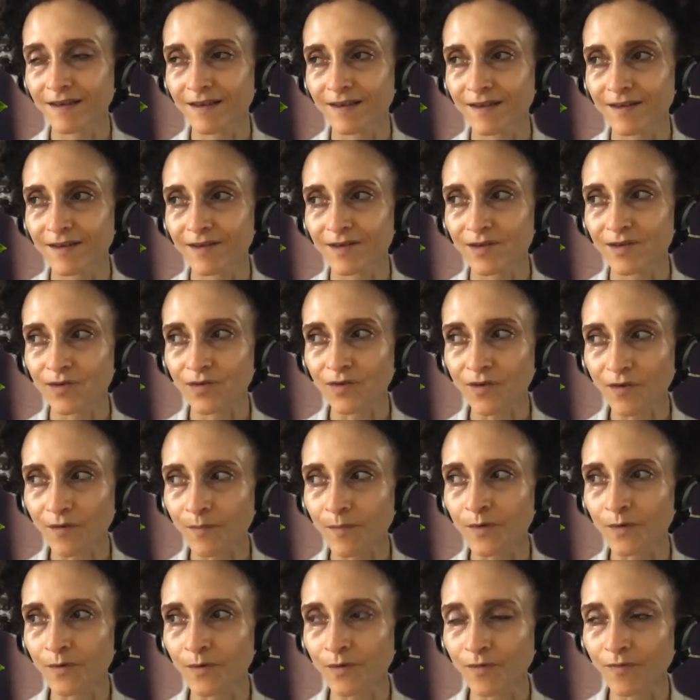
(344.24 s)
sort of
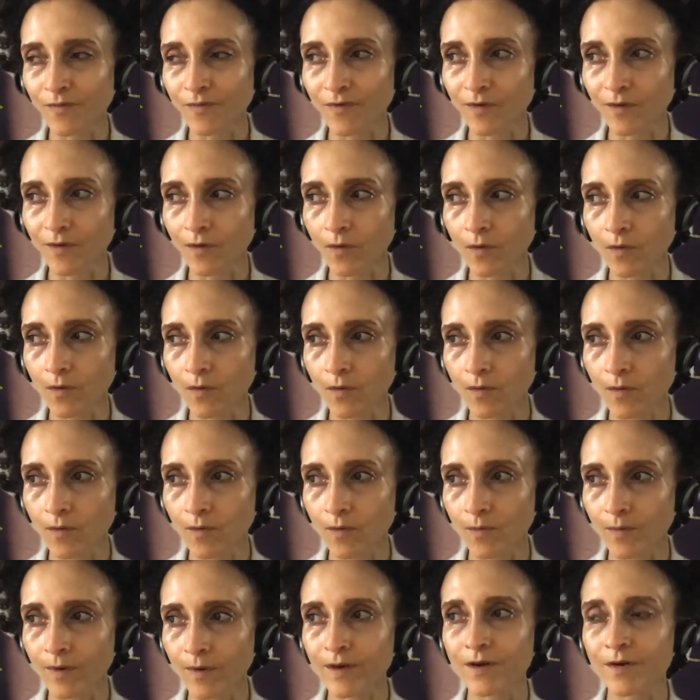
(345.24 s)
beautiful
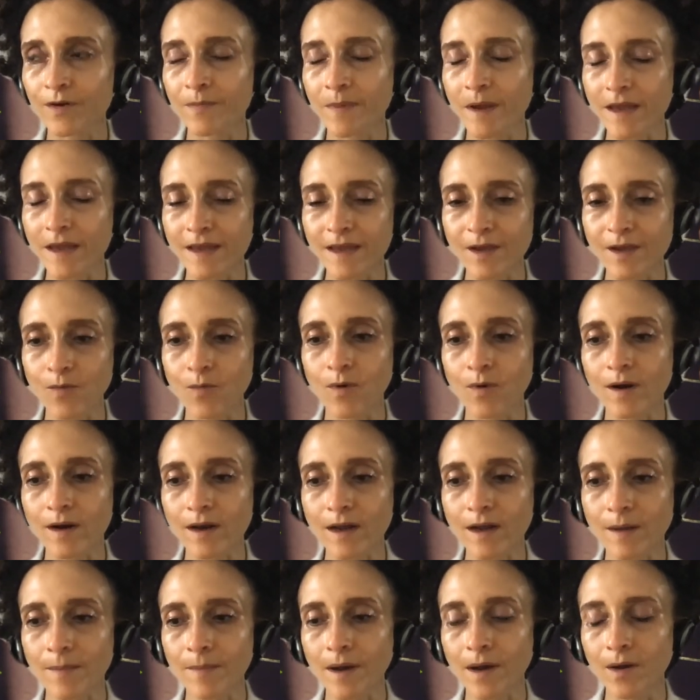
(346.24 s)
when you're making
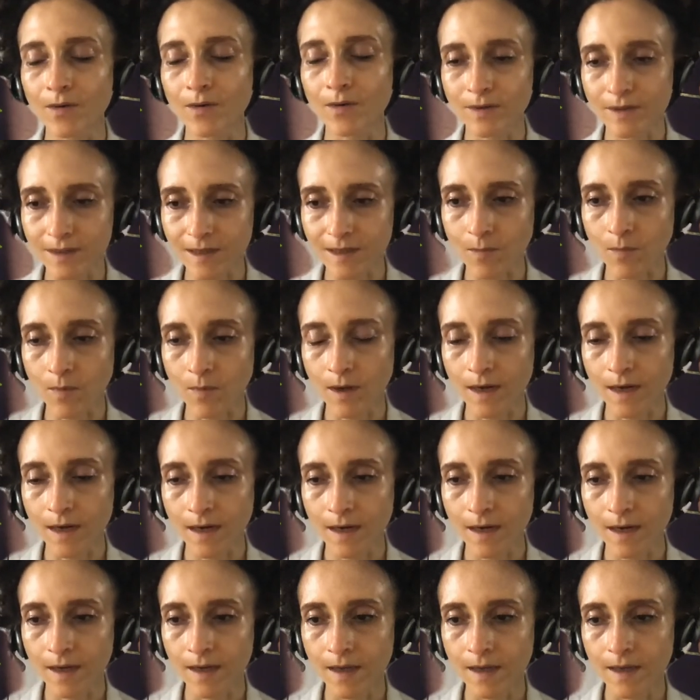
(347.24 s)
work about
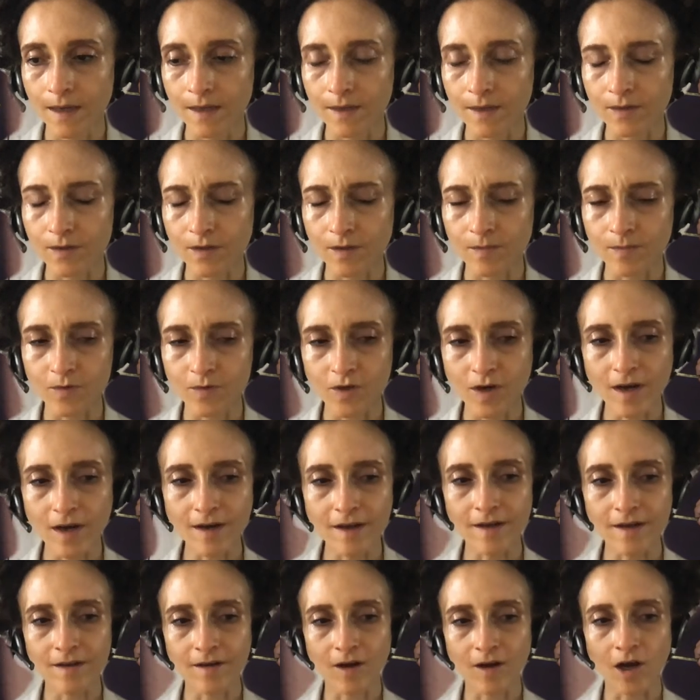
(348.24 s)
someone. So I'm trying
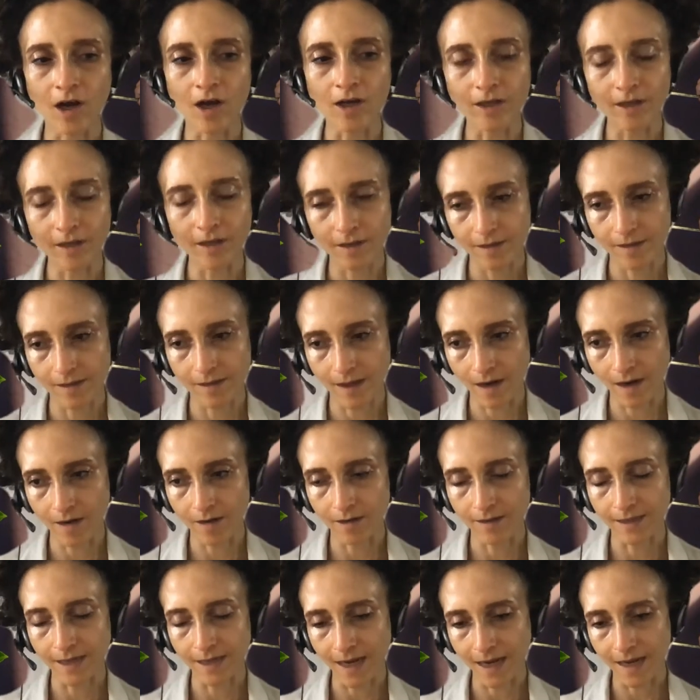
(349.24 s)
to honor
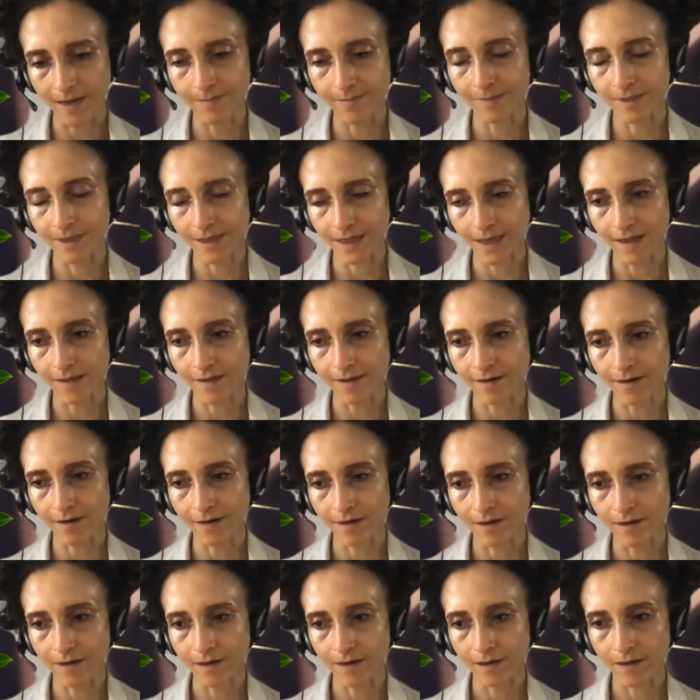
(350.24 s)
our time
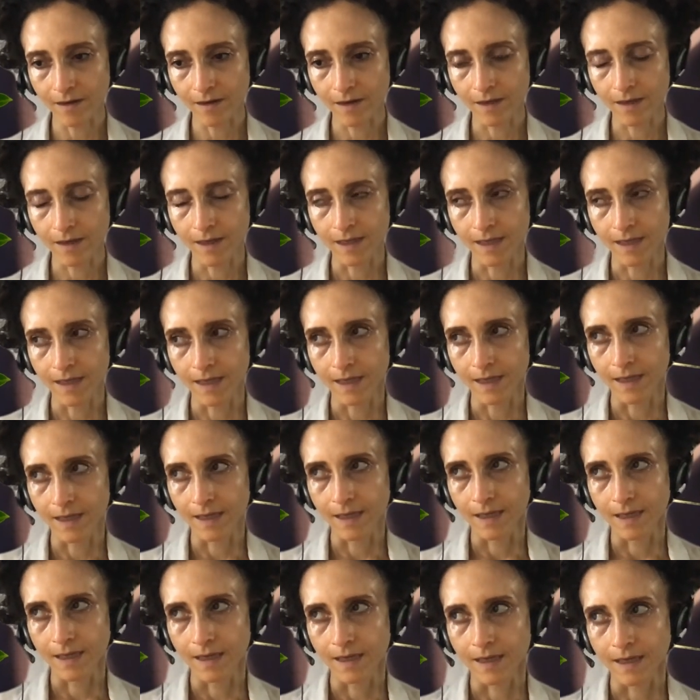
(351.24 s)
together
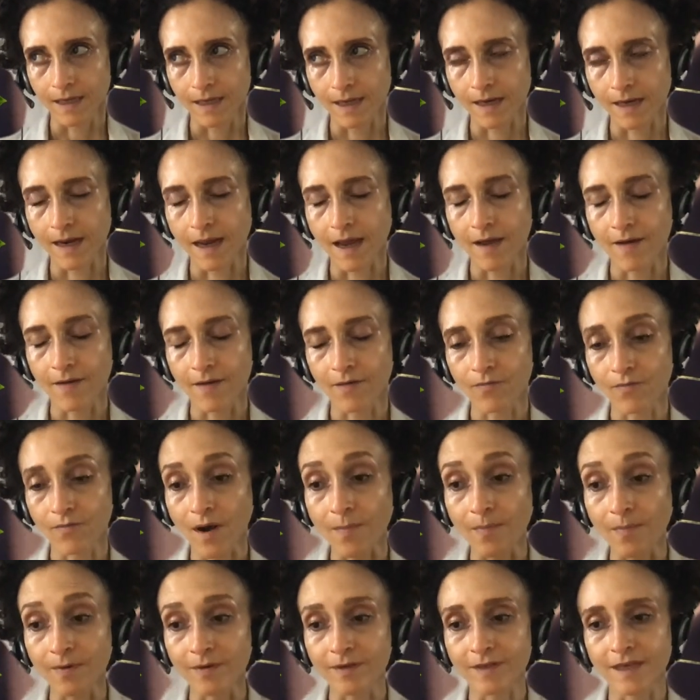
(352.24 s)
and
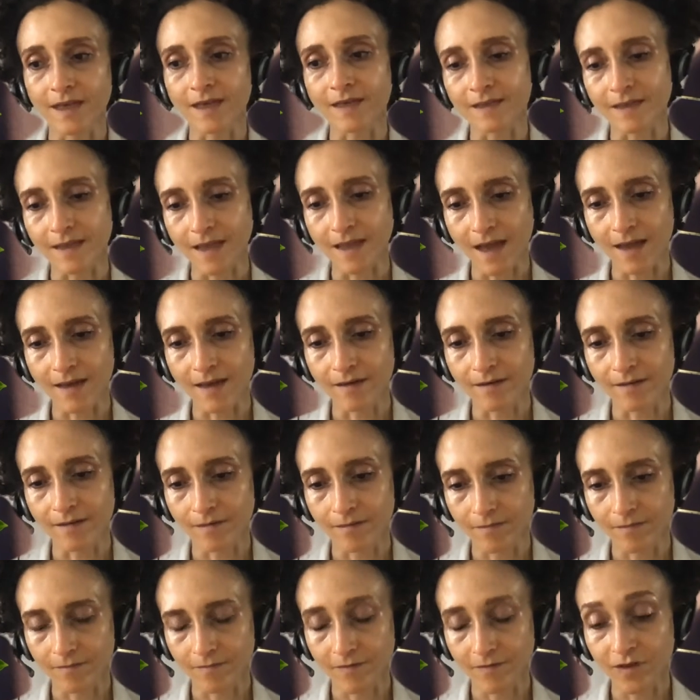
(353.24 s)
represent that
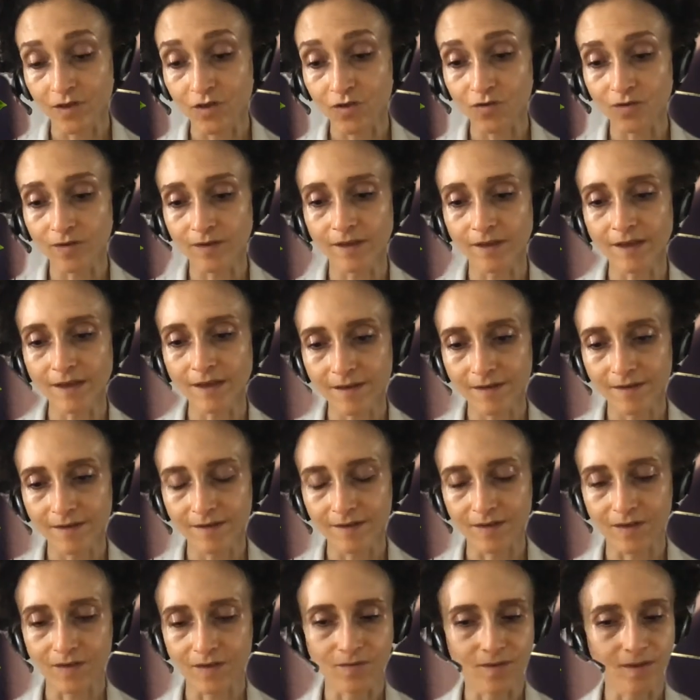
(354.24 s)
visually
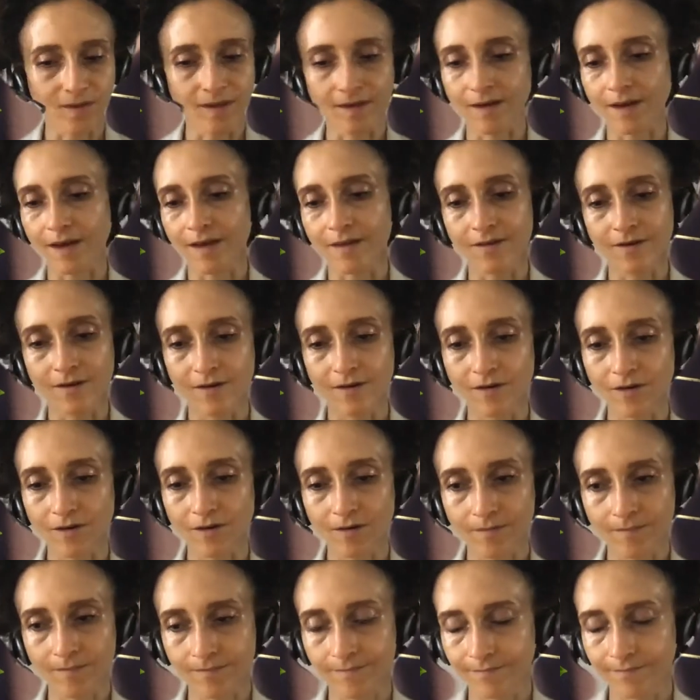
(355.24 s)
so that
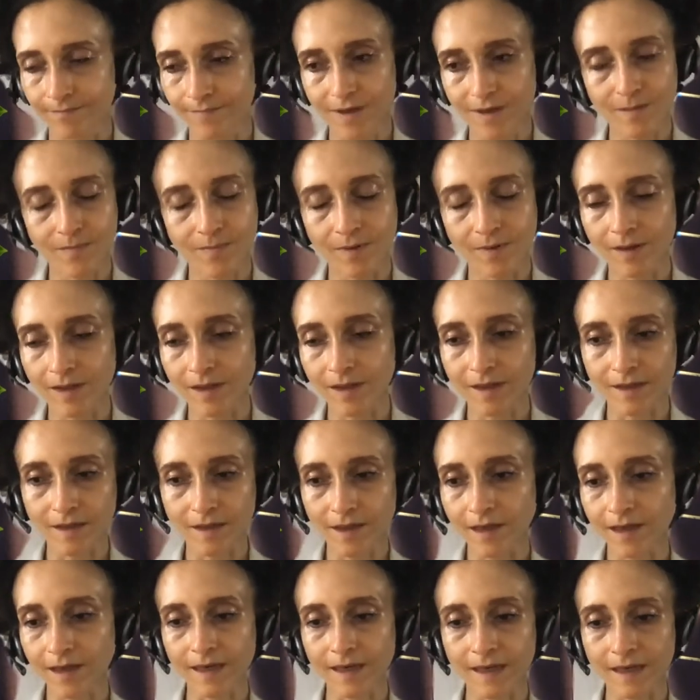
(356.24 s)
other people can
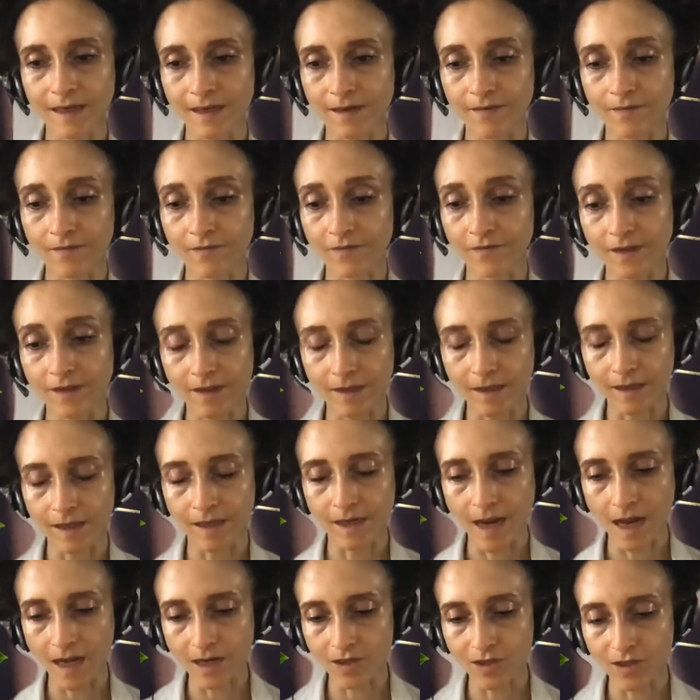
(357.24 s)
look at it and feel a
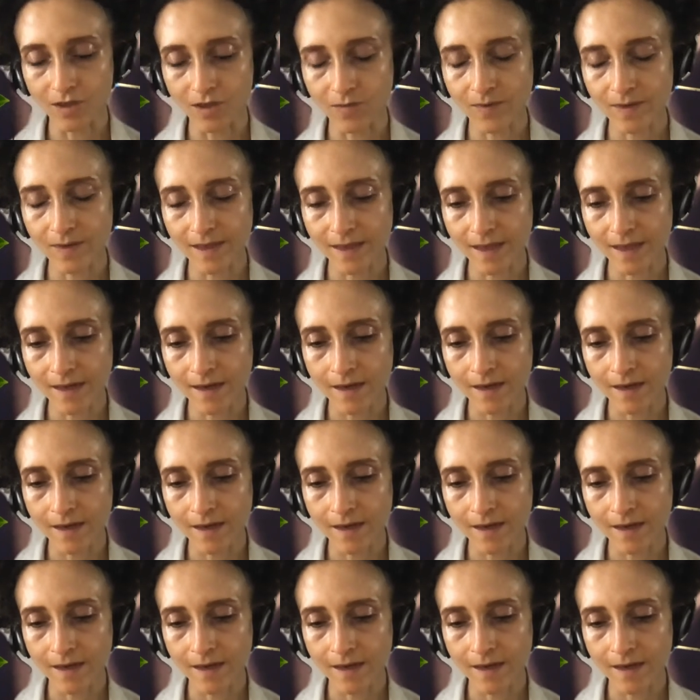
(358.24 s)
connection with it.